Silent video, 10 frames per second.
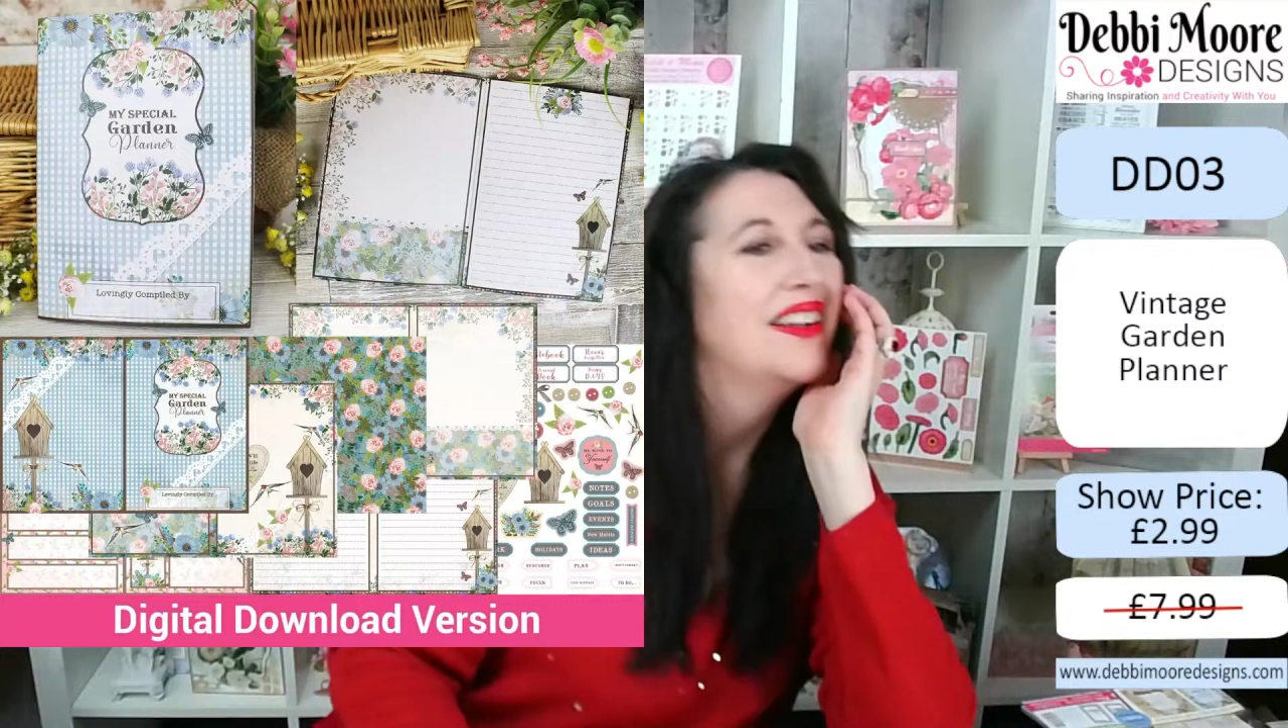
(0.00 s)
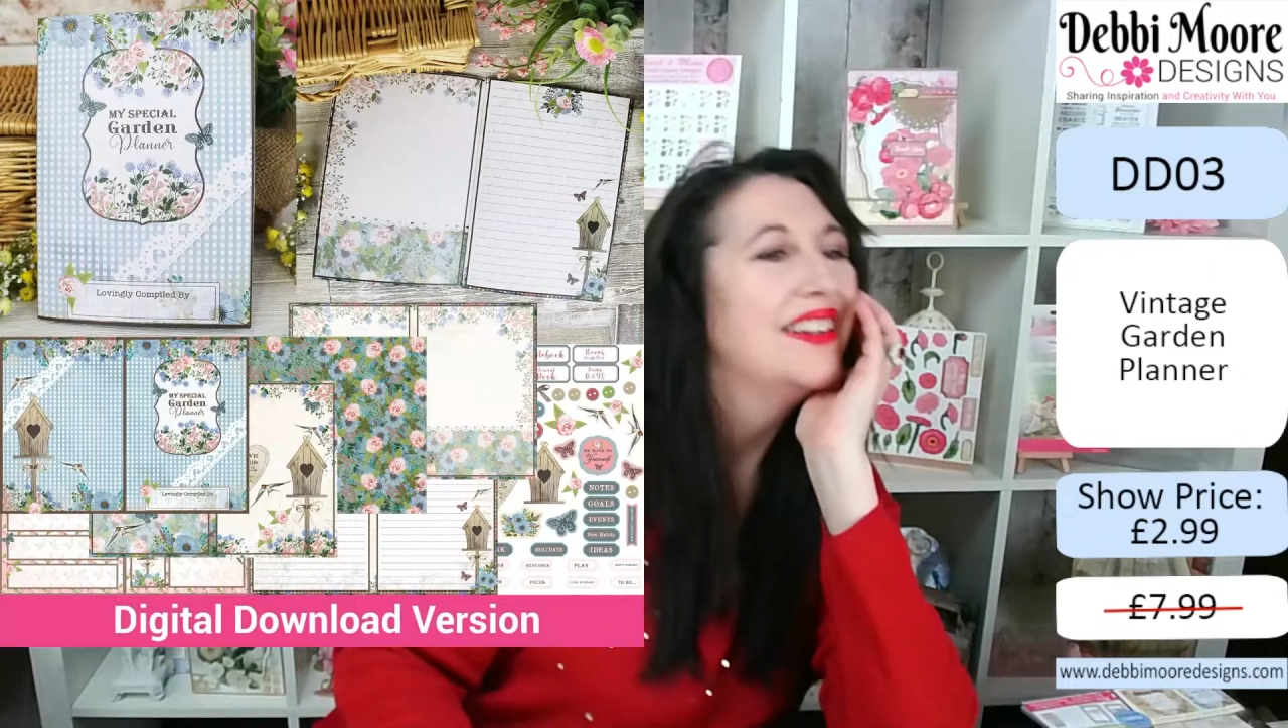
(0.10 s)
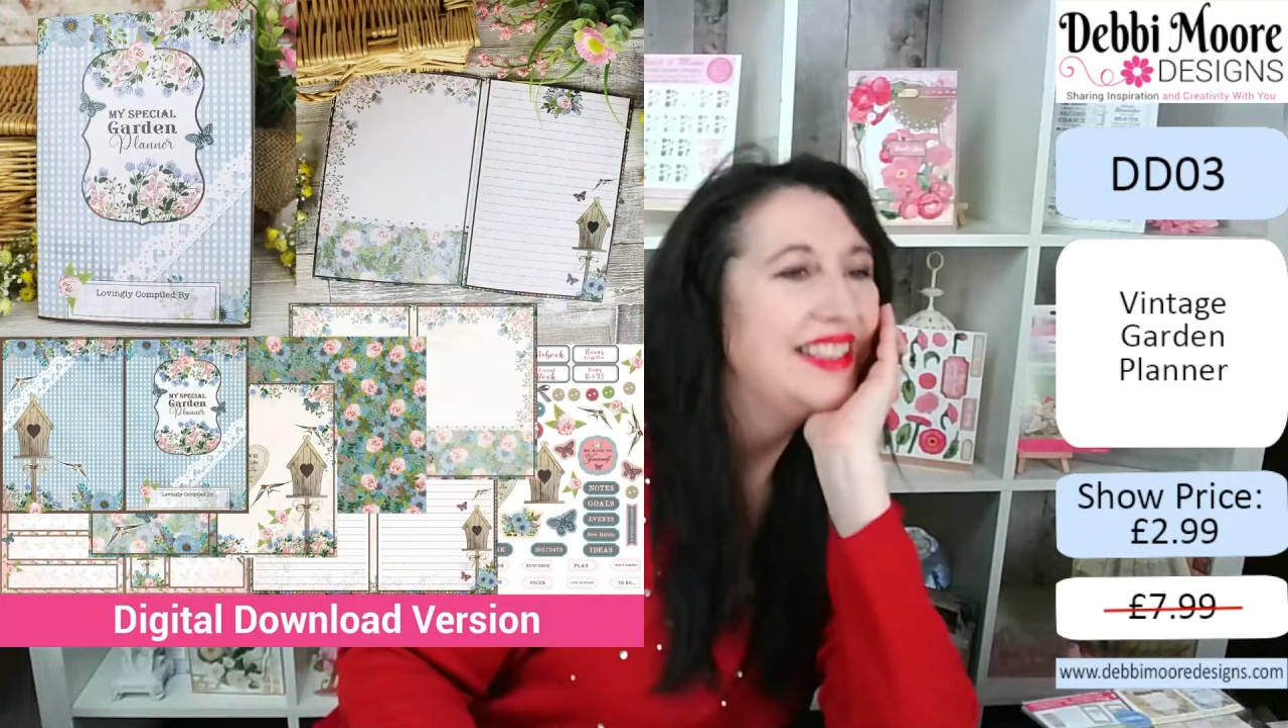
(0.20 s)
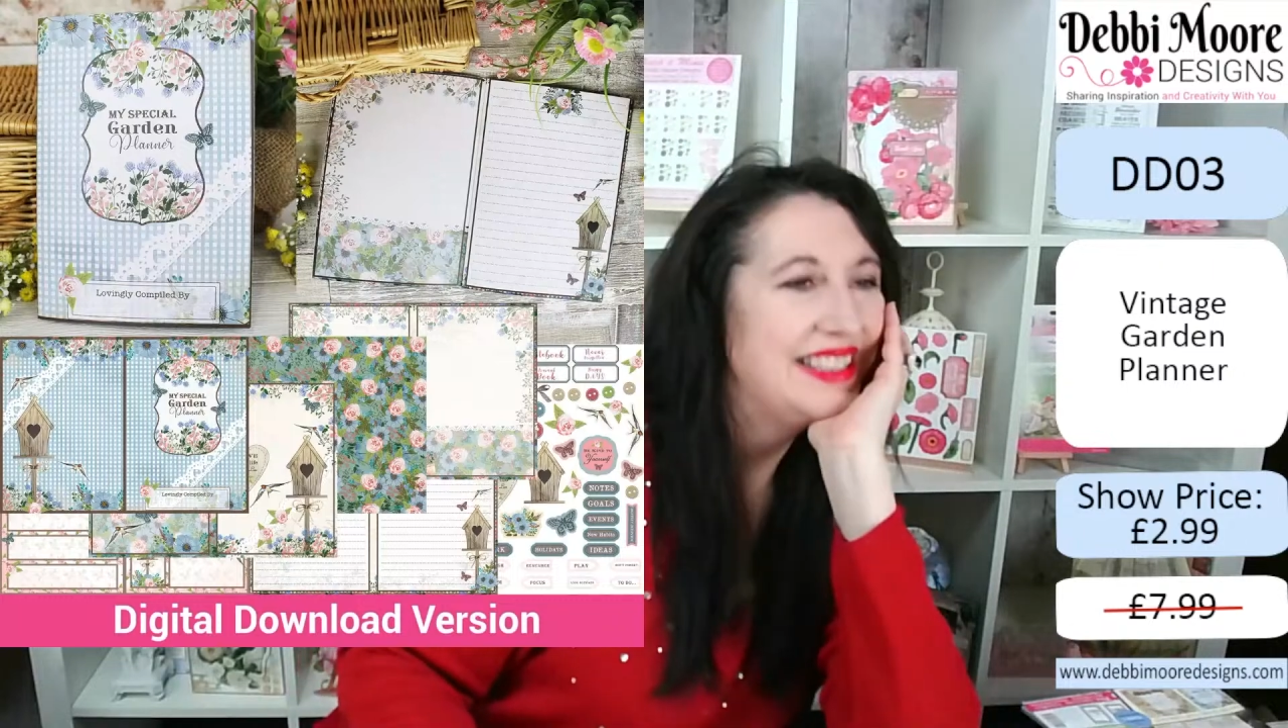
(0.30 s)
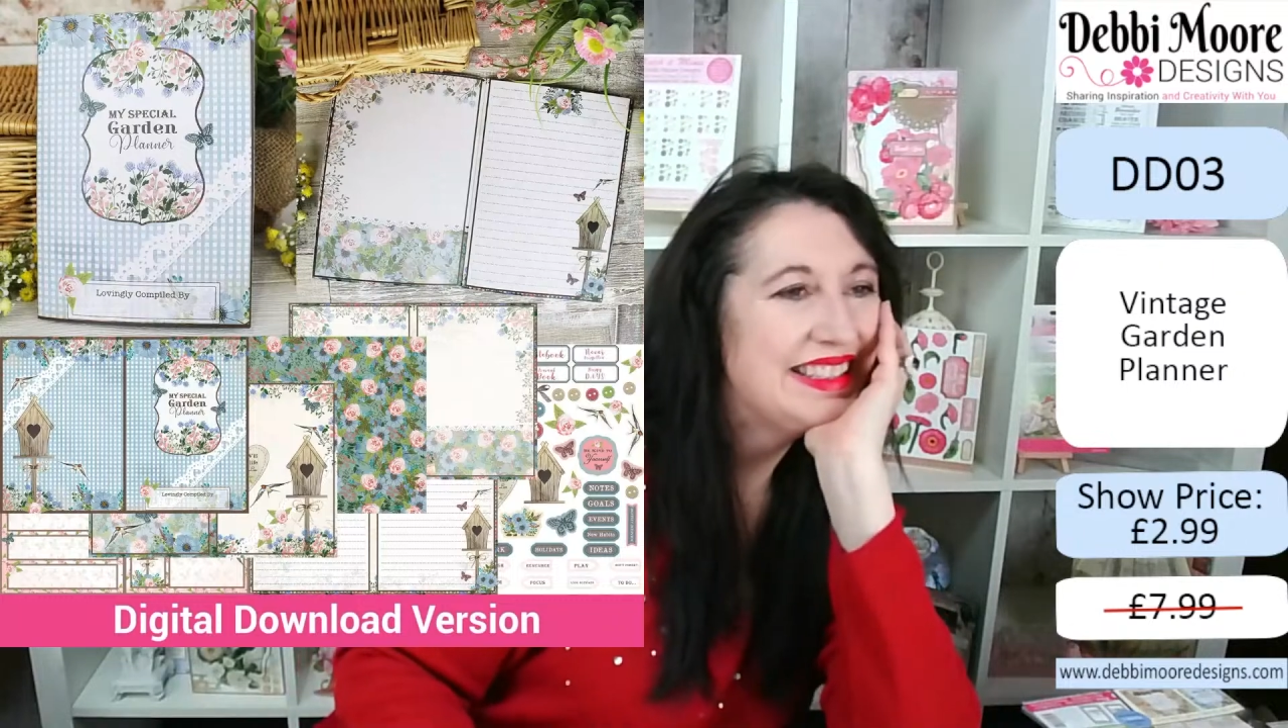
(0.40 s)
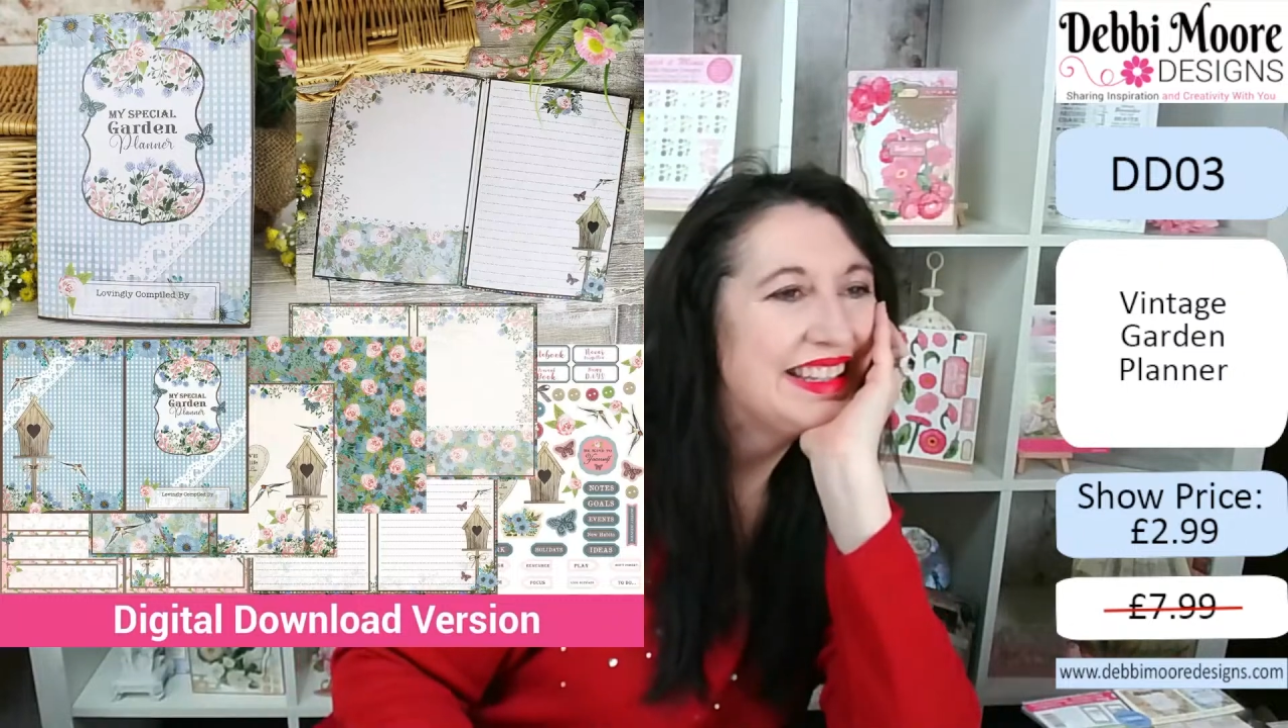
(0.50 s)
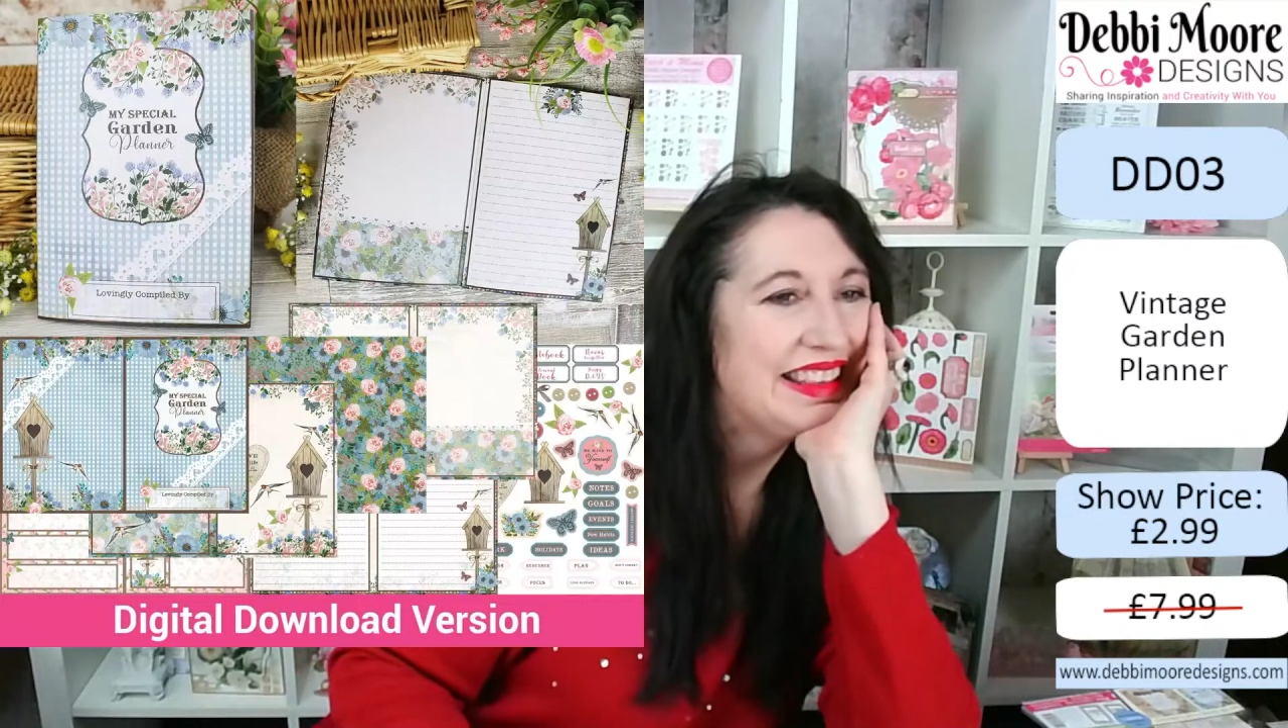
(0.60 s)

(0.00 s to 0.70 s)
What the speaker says: can you see